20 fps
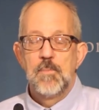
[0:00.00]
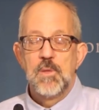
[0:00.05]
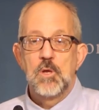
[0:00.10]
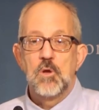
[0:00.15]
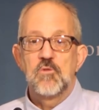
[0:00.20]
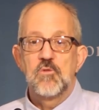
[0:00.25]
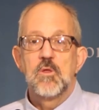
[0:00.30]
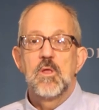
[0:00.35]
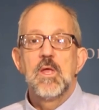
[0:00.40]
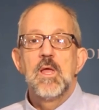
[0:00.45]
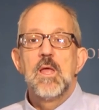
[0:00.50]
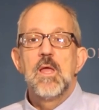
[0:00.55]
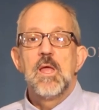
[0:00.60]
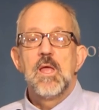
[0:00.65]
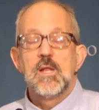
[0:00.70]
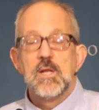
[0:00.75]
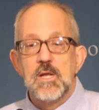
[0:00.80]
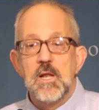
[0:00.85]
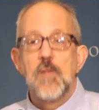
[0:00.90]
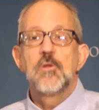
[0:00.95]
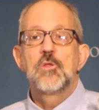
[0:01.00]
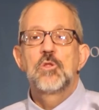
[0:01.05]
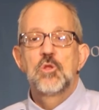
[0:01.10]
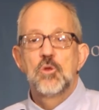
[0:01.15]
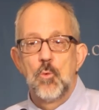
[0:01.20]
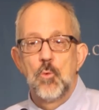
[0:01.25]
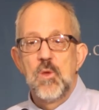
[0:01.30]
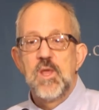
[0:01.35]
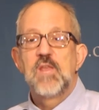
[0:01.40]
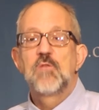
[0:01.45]
because in another
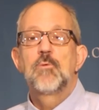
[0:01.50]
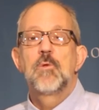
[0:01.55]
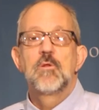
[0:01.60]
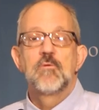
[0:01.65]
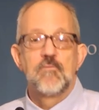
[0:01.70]
2 weeks,